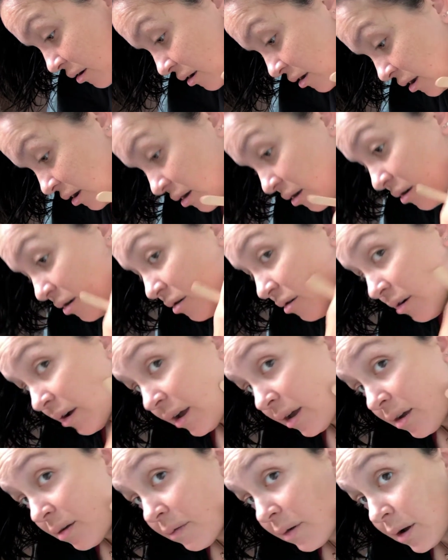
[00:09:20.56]
here, okay,
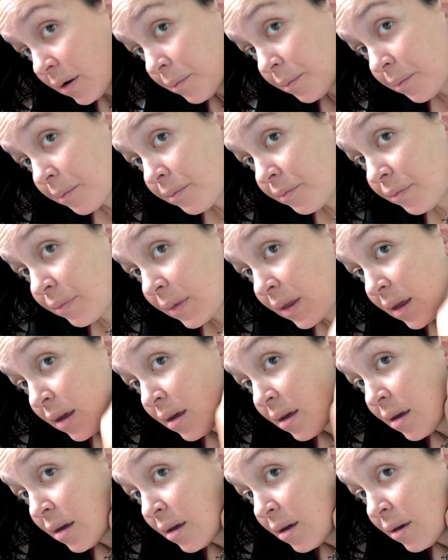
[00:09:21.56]
here we go.
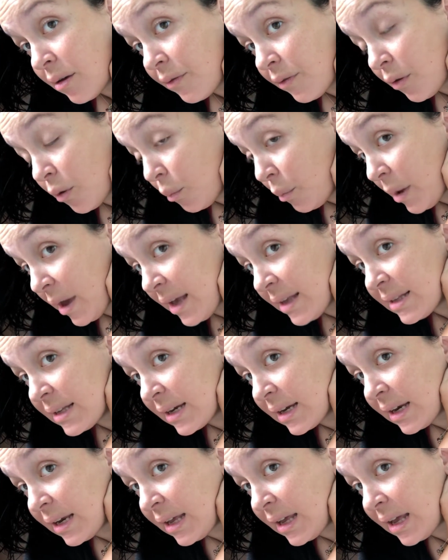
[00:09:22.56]
So
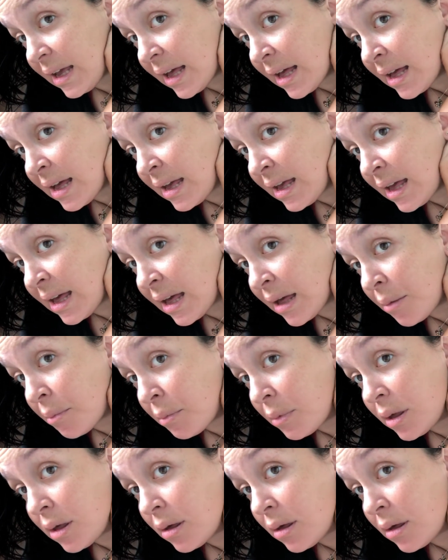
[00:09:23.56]
basically, I am